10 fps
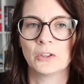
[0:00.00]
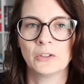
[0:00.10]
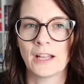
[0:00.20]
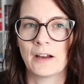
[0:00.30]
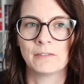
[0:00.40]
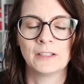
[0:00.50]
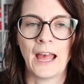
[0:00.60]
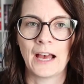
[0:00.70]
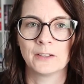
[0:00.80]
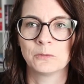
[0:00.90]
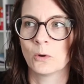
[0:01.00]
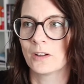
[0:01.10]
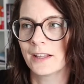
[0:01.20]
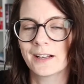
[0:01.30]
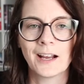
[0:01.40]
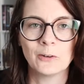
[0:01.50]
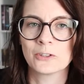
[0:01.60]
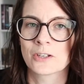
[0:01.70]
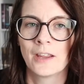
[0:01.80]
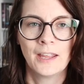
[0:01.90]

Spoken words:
you could have an ad for like a couch,